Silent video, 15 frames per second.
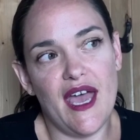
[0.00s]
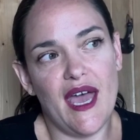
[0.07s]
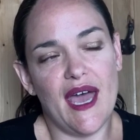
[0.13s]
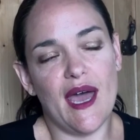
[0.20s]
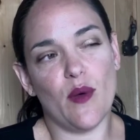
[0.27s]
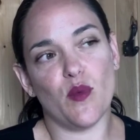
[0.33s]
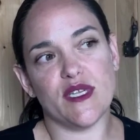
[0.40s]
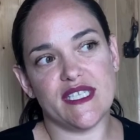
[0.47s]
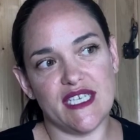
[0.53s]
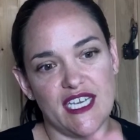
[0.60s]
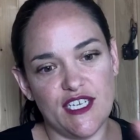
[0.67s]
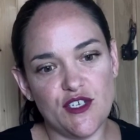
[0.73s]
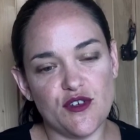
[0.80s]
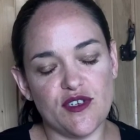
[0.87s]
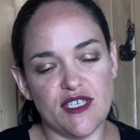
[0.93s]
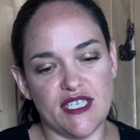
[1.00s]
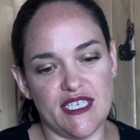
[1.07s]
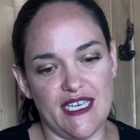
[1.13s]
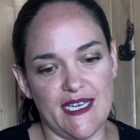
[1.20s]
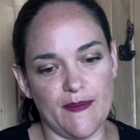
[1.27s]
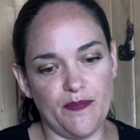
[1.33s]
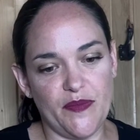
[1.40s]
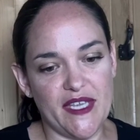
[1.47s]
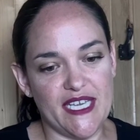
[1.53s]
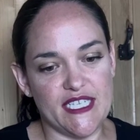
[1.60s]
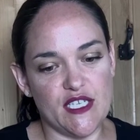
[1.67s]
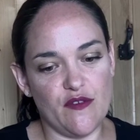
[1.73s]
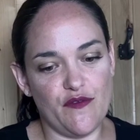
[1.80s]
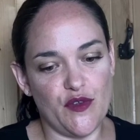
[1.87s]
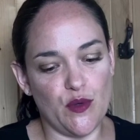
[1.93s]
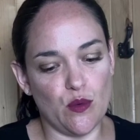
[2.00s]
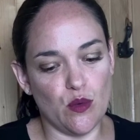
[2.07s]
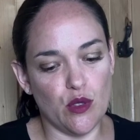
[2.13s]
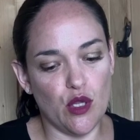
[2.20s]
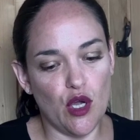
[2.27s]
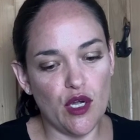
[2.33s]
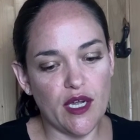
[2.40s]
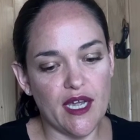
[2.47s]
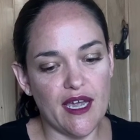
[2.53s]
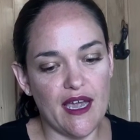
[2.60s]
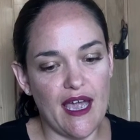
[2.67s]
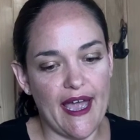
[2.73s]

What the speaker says: And what's interesting is if you look